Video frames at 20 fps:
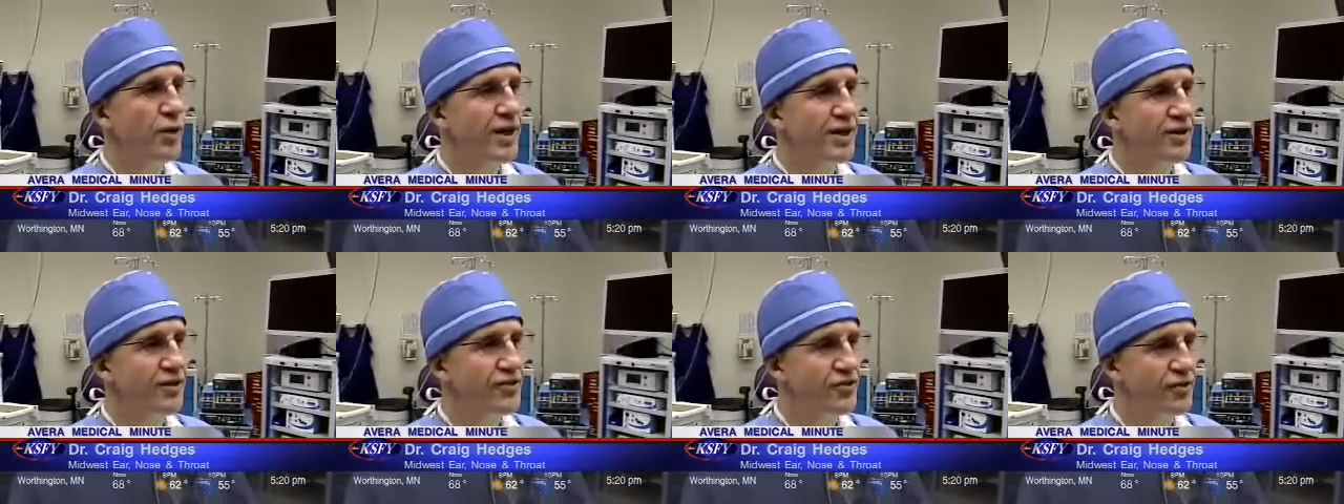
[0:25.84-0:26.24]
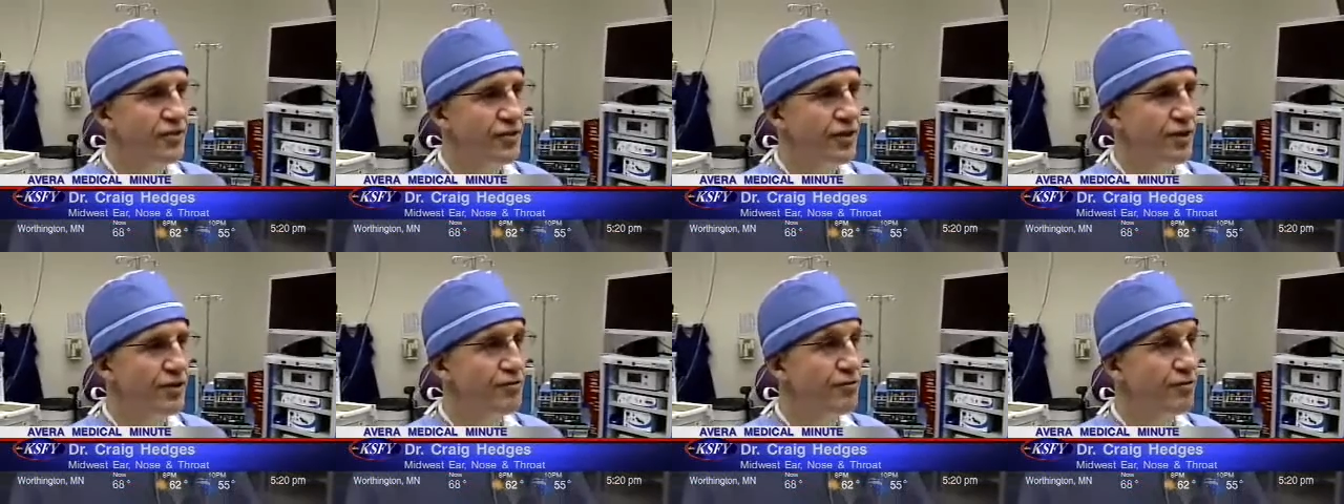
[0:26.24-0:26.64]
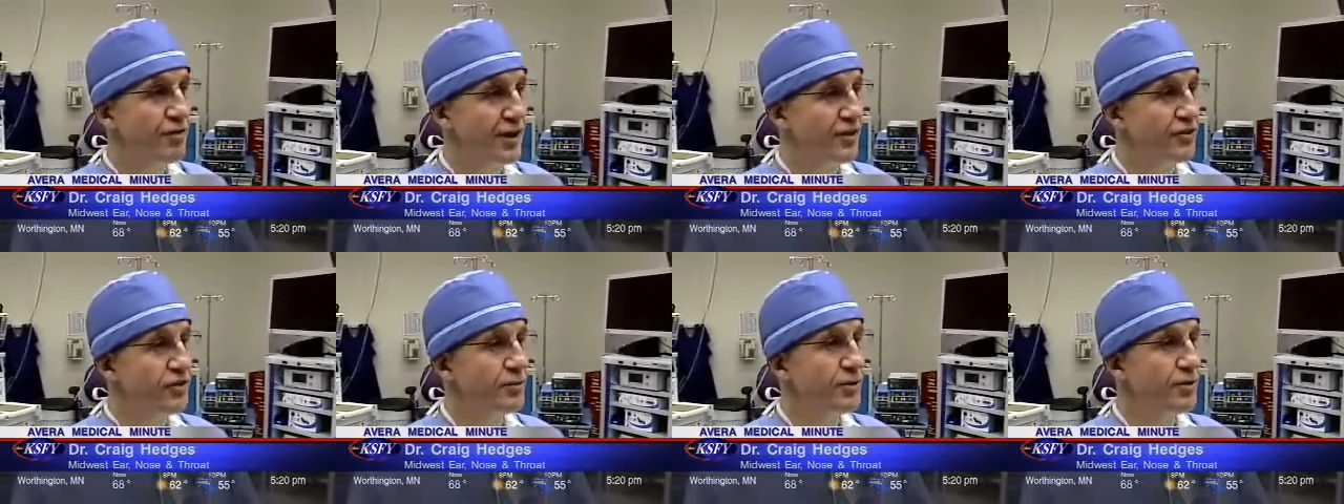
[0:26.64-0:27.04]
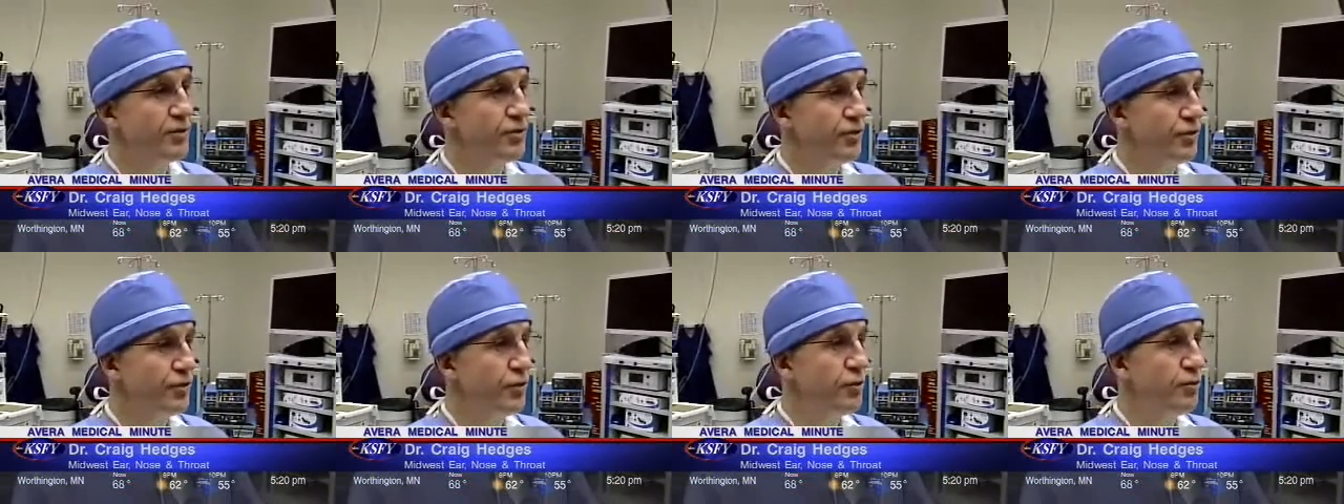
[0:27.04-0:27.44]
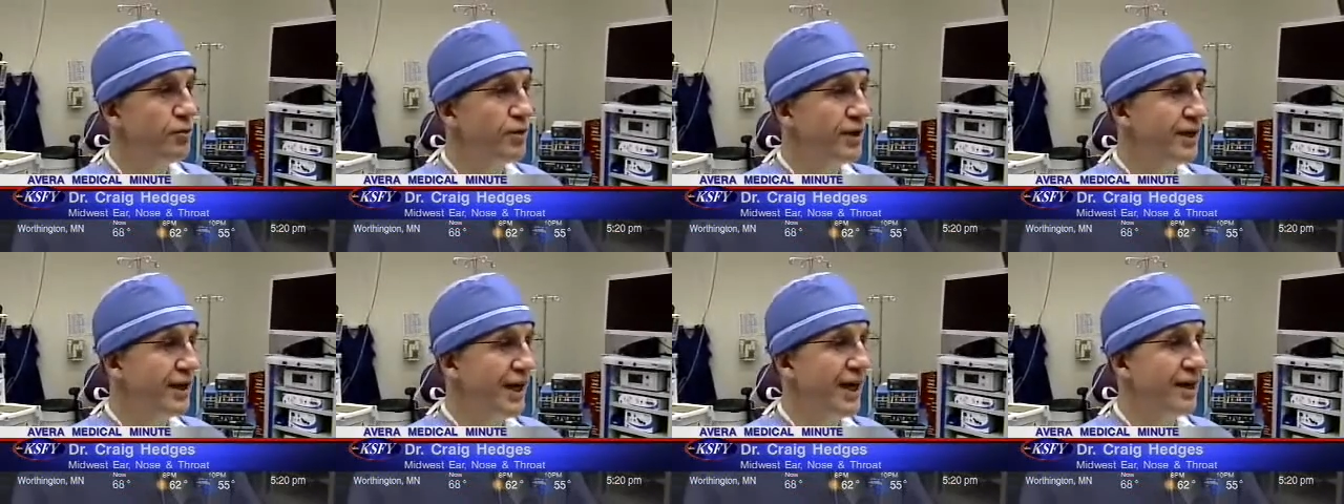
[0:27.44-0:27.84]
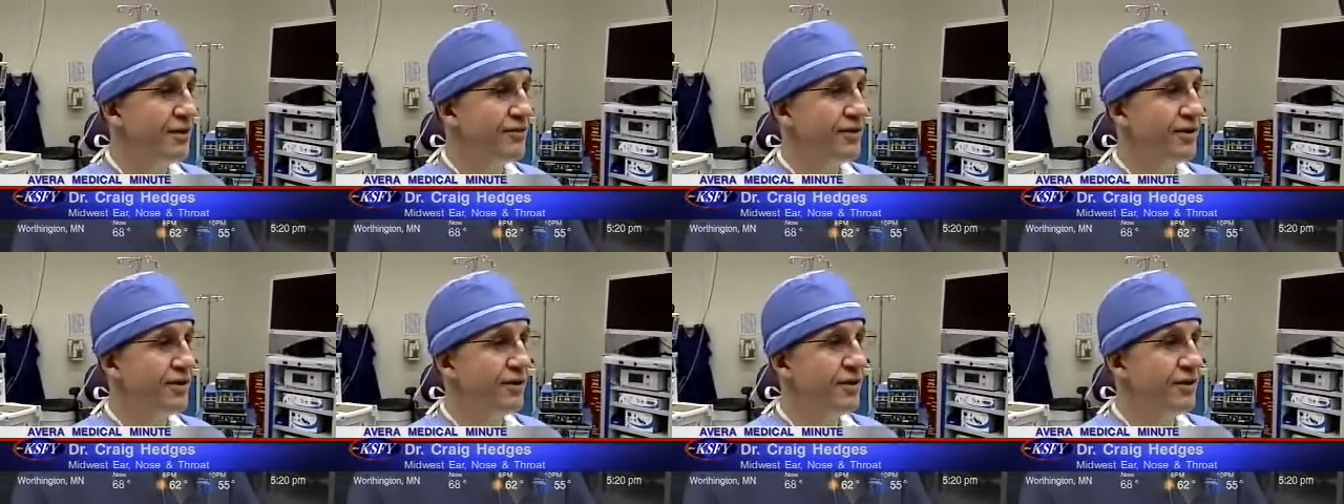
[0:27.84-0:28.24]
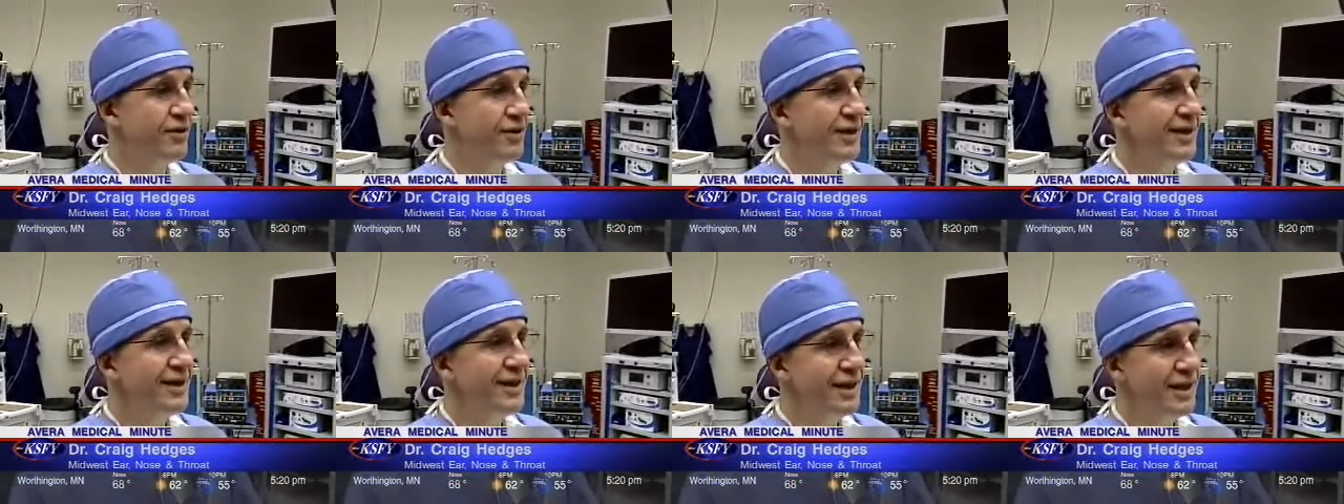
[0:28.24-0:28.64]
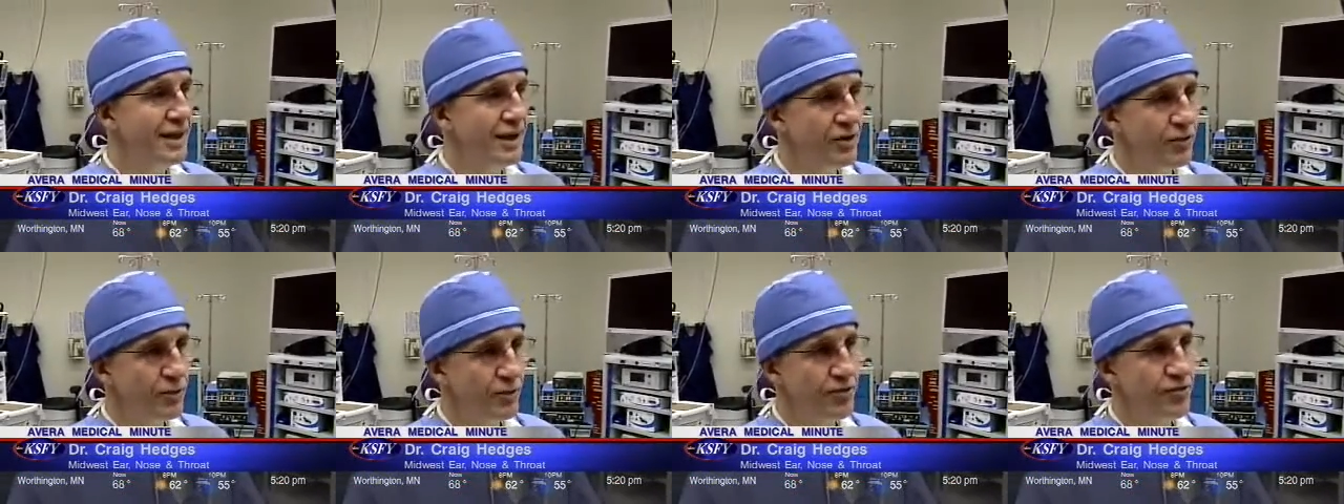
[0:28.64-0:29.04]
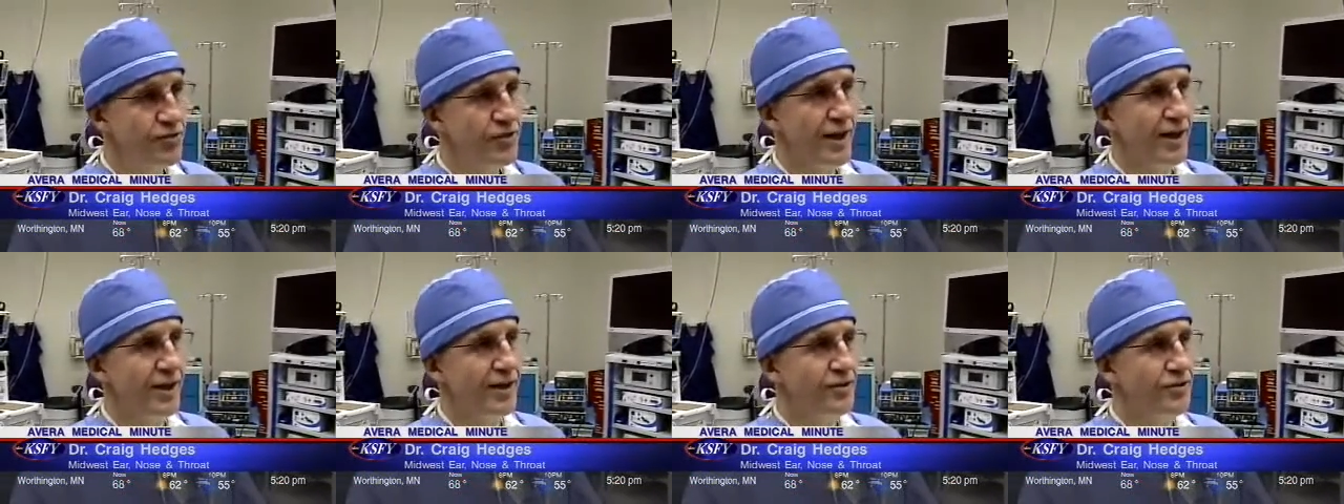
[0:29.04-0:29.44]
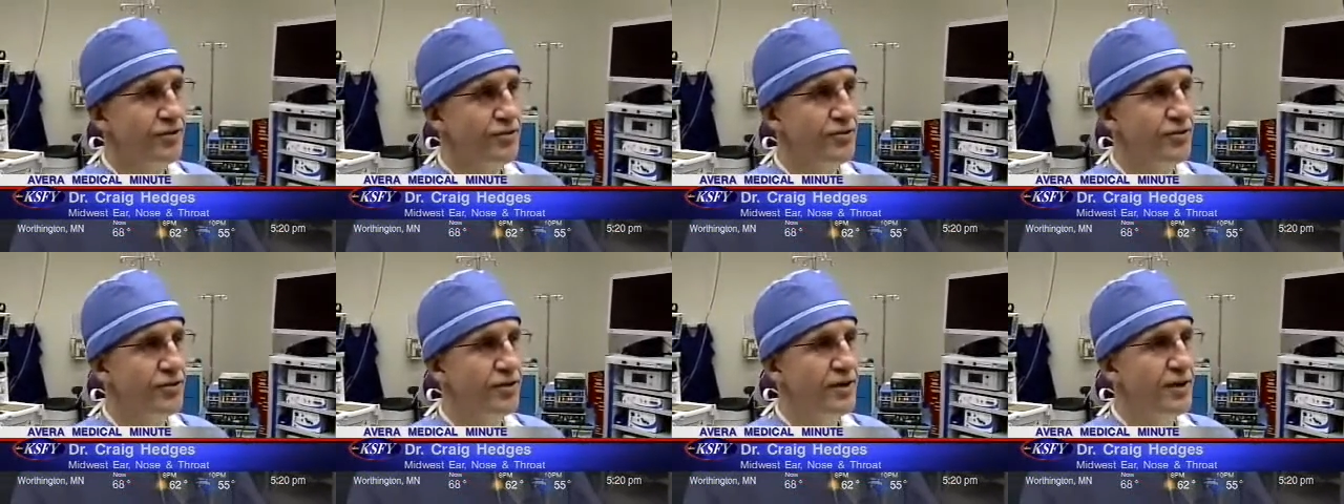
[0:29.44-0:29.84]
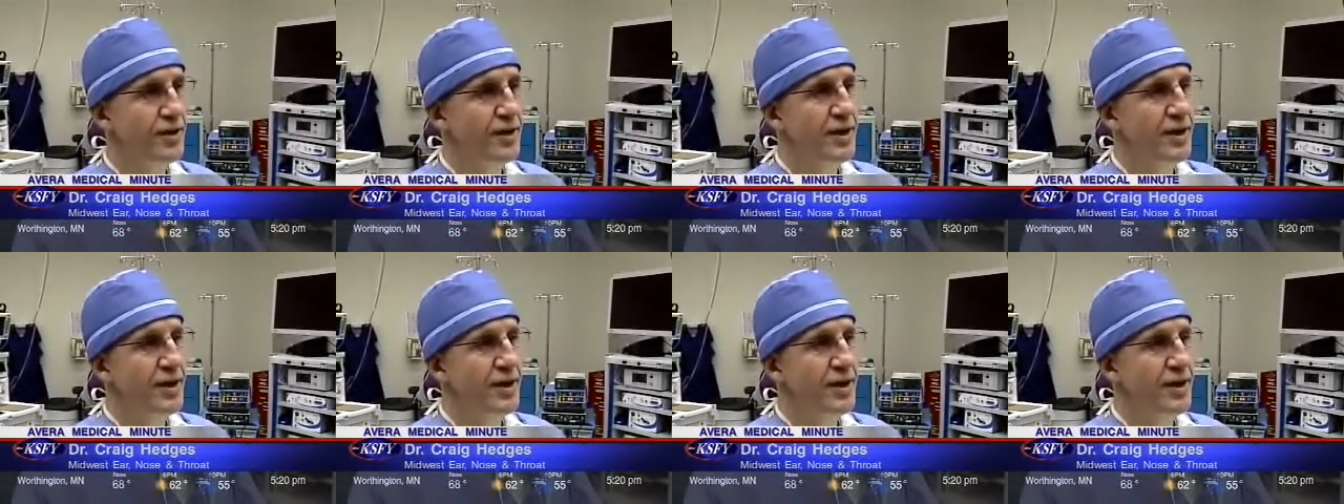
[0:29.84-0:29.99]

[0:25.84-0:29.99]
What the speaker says: we insert a flexible tube or catheter into a sinus,